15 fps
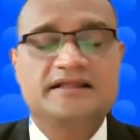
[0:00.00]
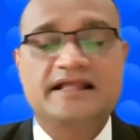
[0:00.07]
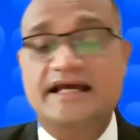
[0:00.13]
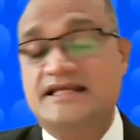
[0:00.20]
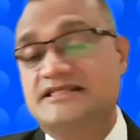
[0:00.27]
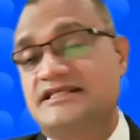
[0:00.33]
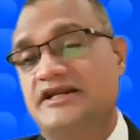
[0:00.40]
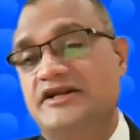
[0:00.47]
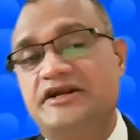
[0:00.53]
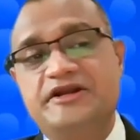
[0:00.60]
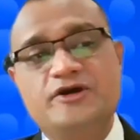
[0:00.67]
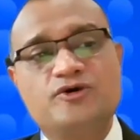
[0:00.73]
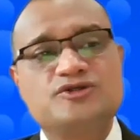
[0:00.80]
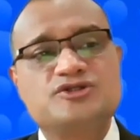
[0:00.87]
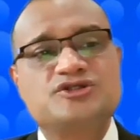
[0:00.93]
There is a
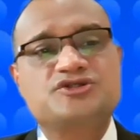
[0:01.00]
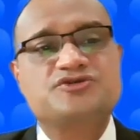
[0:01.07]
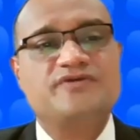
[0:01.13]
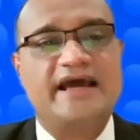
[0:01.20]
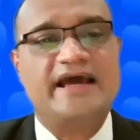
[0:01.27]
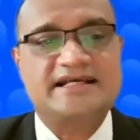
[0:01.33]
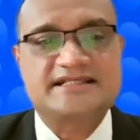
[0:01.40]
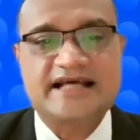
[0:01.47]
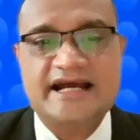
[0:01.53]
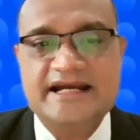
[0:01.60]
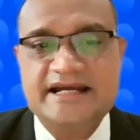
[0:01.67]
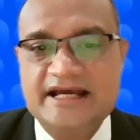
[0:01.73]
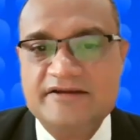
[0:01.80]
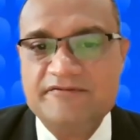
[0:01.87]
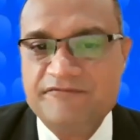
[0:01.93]
reduced
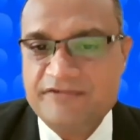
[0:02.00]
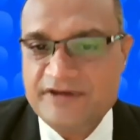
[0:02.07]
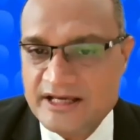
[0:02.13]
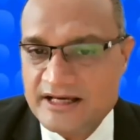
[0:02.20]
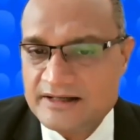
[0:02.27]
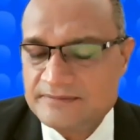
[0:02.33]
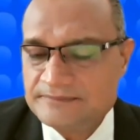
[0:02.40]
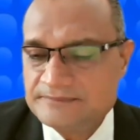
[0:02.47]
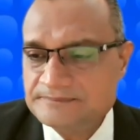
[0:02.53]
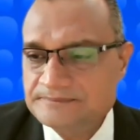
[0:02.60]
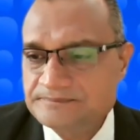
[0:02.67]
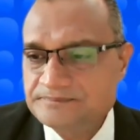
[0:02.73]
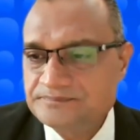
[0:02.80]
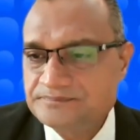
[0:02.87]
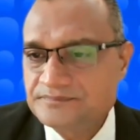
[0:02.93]
anxiety and fear.
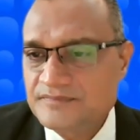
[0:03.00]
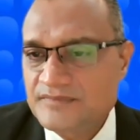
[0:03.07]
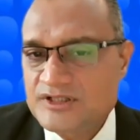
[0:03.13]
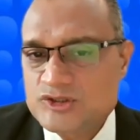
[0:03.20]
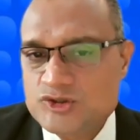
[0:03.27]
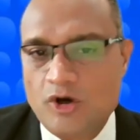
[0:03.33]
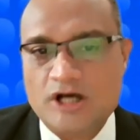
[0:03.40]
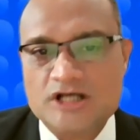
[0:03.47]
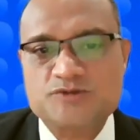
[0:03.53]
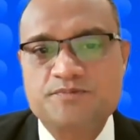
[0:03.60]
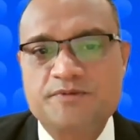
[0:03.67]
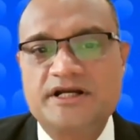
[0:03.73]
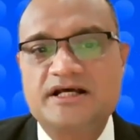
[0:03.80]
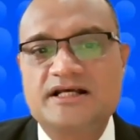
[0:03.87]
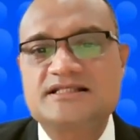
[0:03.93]
So
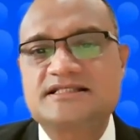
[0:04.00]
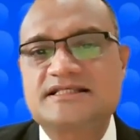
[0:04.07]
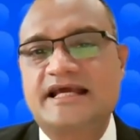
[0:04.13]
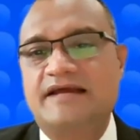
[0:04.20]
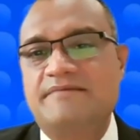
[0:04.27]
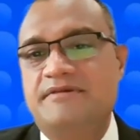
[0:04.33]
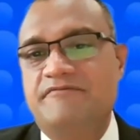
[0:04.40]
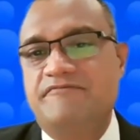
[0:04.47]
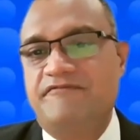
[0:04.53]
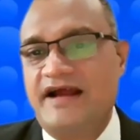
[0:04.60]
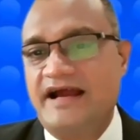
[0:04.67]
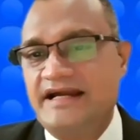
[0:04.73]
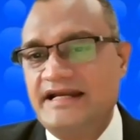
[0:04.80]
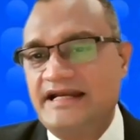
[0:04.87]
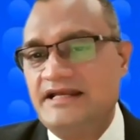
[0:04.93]
hospitals can be
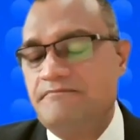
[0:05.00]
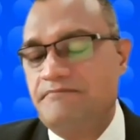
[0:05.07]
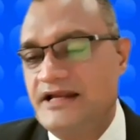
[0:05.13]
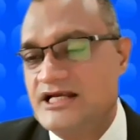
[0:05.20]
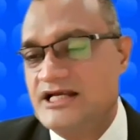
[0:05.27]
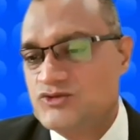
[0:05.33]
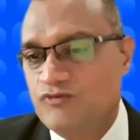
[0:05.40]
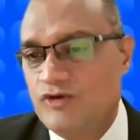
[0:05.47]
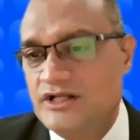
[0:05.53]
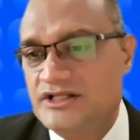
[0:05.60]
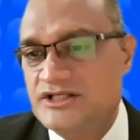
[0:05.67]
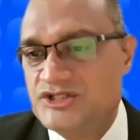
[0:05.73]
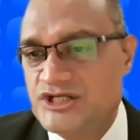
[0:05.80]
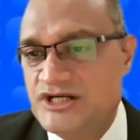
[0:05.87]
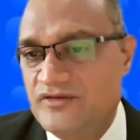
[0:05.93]
frightening place for
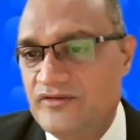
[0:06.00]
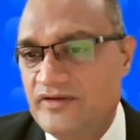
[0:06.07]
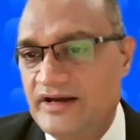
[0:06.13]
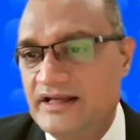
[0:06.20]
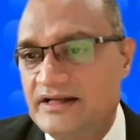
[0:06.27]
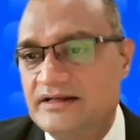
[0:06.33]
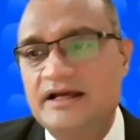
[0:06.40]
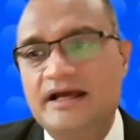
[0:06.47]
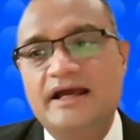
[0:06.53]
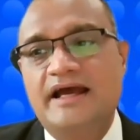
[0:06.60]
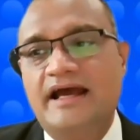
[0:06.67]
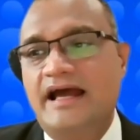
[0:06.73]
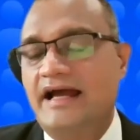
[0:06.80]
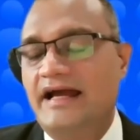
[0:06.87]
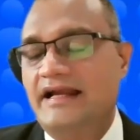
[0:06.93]
the children,
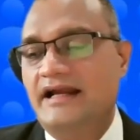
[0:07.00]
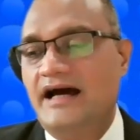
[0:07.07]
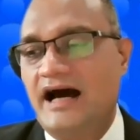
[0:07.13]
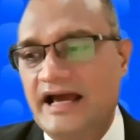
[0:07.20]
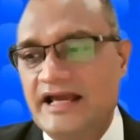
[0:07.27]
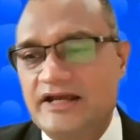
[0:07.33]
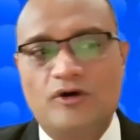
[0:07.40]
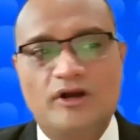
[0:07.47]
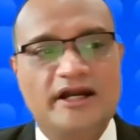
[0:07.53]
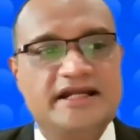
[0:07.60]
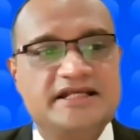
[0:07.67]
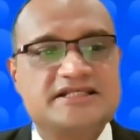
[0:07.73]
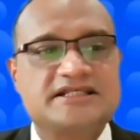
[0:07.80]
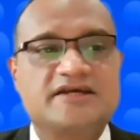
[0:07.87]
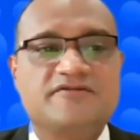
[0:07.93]
and high
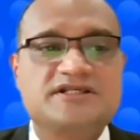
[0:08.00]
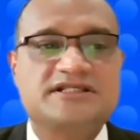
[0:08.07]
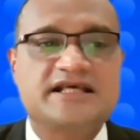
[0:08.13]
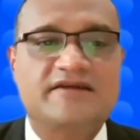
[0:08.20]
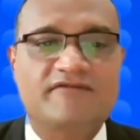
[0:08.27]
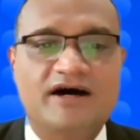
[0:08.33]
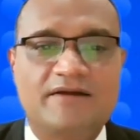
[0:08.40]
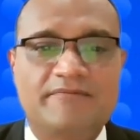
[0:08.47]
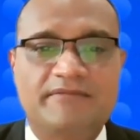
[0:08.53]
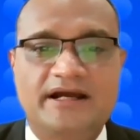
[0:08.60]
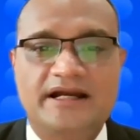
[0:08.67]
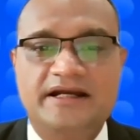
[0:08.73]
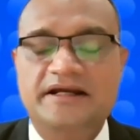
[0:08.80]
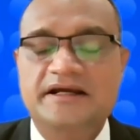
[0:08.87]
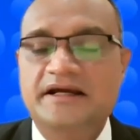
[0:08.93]
quality service
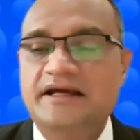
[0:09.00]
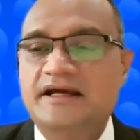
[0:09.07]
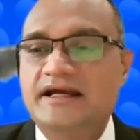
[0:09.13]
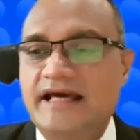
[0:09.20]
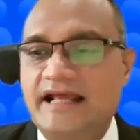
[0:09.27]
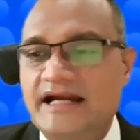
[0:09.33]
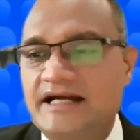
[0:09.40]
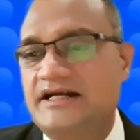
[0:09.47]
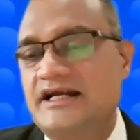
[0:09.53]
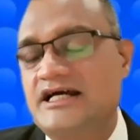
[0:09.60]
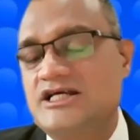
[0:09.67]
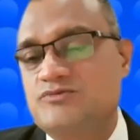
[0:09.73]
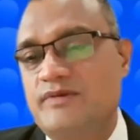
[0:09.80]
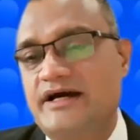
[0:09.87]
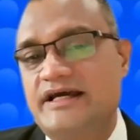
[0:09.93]
environment
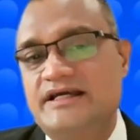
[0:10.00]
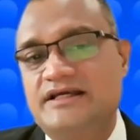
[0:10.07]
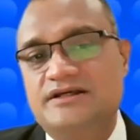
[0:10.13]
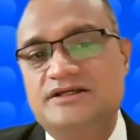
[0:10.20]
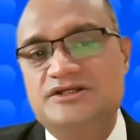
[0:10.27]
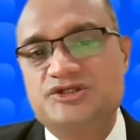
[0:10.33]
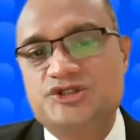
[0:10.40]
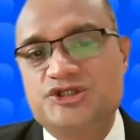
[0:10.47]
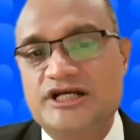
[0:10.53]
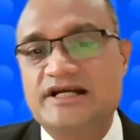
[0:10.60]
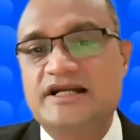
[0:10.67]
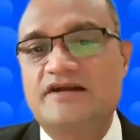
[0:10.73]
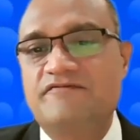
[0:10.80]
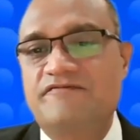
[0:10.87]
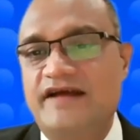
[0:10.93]
characterized by
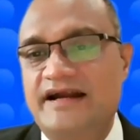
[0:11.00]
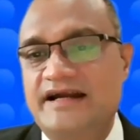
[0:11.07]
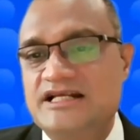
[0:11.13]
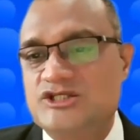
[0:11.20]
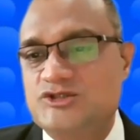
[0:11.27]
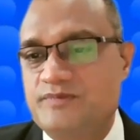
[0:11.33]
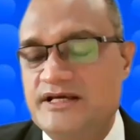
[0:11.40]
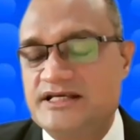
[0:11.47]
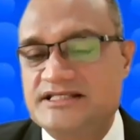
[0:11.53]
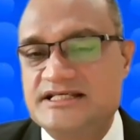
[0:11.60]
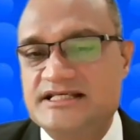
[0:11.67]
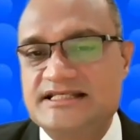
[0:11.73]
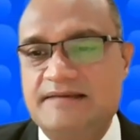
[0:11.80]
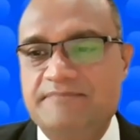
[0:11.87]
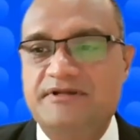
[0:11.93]
children-friendly
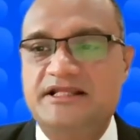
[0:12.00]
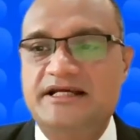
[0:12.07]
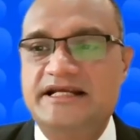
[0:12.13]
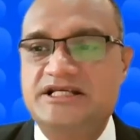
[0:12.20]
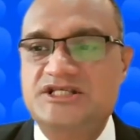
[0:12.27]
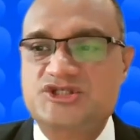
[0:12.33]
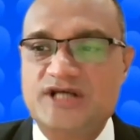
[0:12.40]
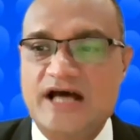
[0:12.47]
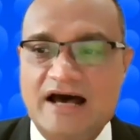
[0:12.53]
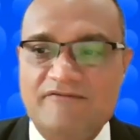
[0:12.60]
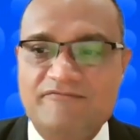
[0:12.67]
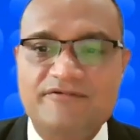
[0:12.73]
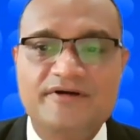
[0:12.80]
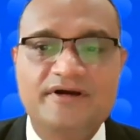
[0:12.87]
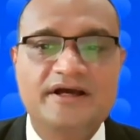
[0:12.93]
spaces, empathetic
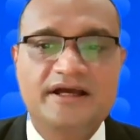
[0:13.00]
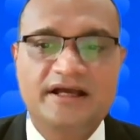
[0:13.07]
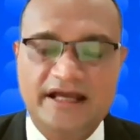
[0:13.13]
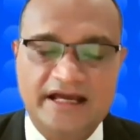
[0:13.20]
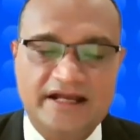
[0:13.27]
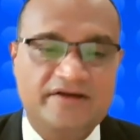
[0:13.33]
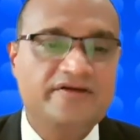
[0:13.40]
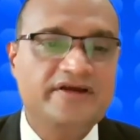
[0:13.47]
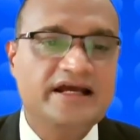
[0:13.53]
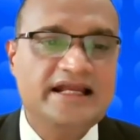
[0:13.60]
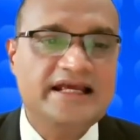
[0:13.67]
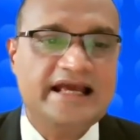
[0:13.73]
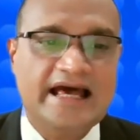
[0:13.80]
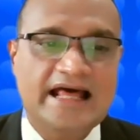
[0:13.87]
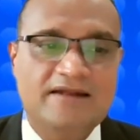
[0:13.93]
staff can
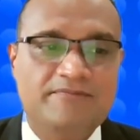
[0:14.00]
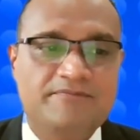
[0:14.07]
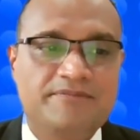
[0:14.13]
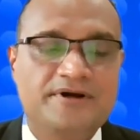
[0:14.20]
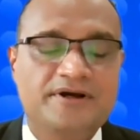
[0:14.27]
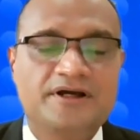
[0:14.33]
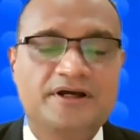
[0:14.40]
really help